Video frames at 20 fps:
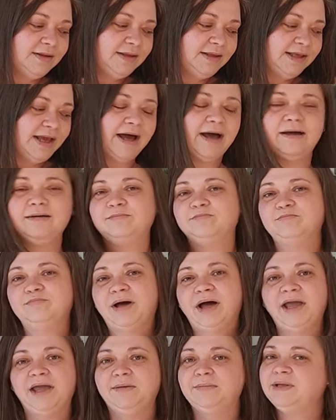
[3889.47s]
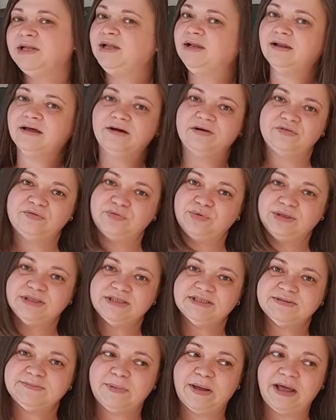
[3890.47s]
yeah, I am in love with
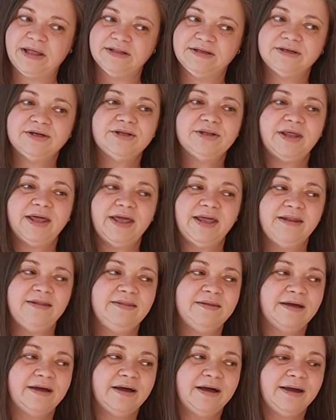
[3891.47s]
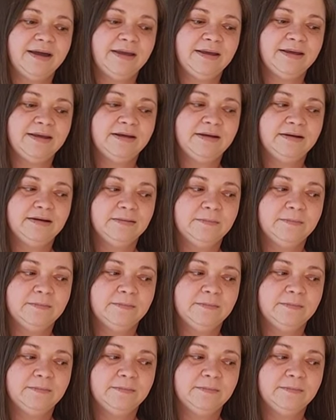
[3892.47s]
this pattern, and I